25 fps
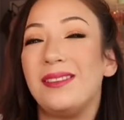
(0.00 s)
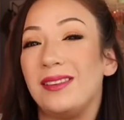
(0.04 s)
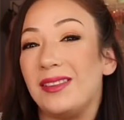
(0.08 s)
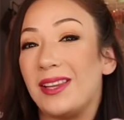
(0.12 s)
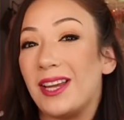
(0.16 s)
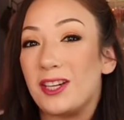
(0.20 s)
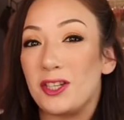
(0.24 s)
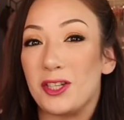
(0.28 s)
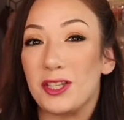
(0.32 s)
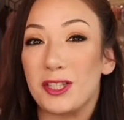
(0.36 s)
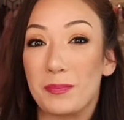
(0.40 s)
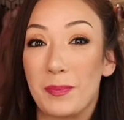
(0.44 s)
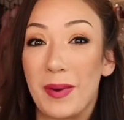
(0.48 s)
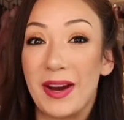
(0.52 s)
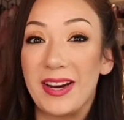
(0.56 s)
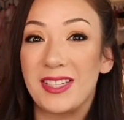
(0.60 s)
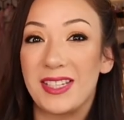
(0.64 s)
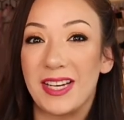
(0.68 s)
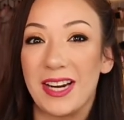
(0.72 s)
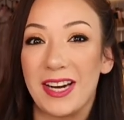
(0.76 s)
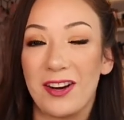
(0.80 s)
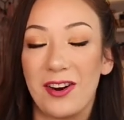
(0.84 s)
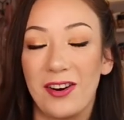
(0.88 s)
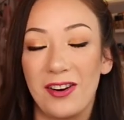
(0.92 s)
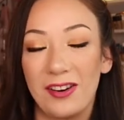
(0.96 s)
that's just my
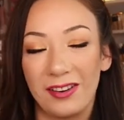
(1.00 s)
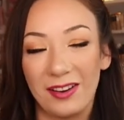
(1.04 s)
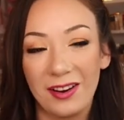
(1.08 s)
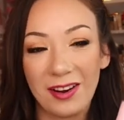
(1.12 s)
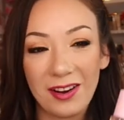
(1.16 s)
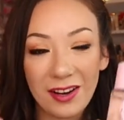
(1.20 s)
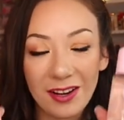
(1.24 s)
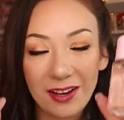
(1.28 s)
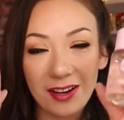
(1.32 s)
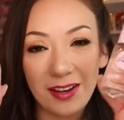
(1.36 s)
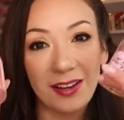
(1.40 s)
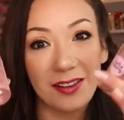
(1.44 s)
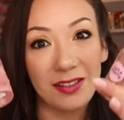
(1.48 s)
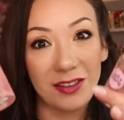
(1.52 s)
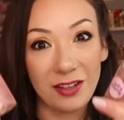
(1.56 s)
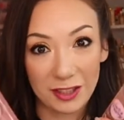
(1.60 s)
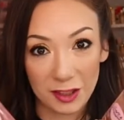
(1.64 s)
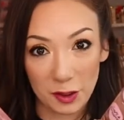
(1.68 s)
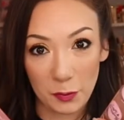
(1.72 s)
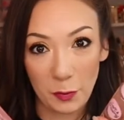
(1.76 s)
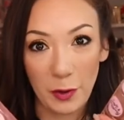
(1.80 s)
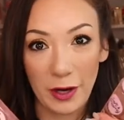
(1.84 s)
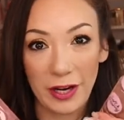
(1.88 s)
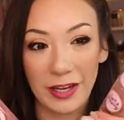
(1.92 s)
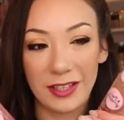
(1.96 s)
take on the
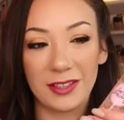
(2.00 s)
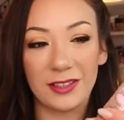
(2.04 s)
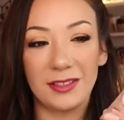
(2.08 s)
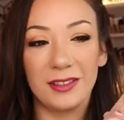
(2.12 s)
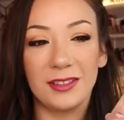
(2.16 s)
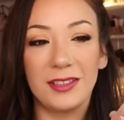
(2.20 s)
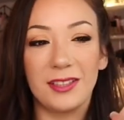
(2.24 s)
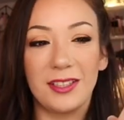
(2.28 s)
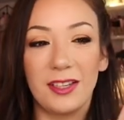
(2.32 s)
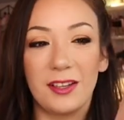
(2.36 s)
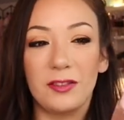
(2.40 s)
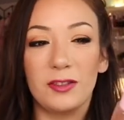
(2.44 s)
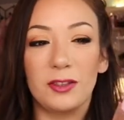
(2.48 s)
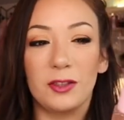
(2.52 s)
sprays and stuff.